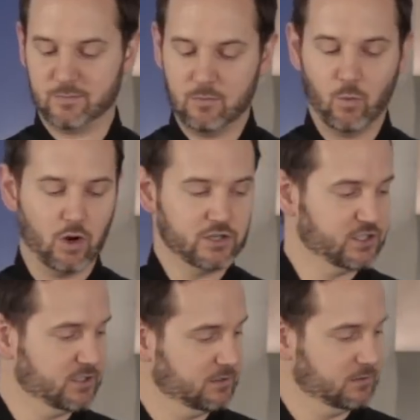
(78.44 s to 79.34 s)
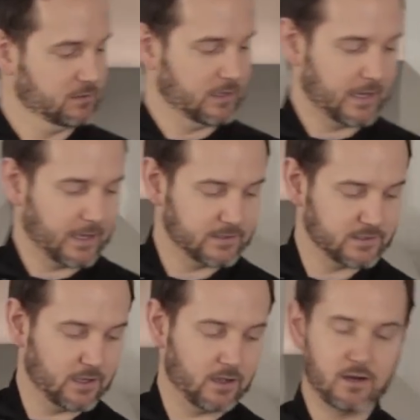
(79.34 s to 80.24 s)
been washed, and
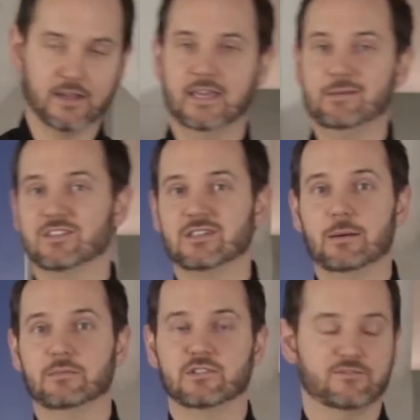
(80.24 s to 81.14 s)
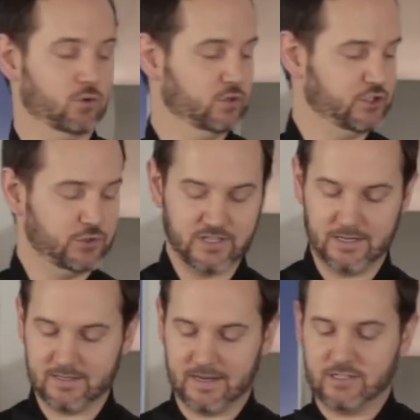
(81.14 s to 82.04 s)
I keep the stems for
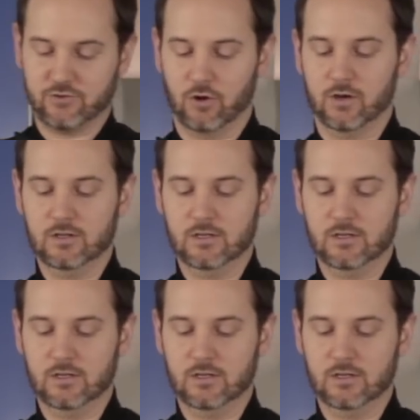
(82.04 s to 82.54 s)
juicing later on,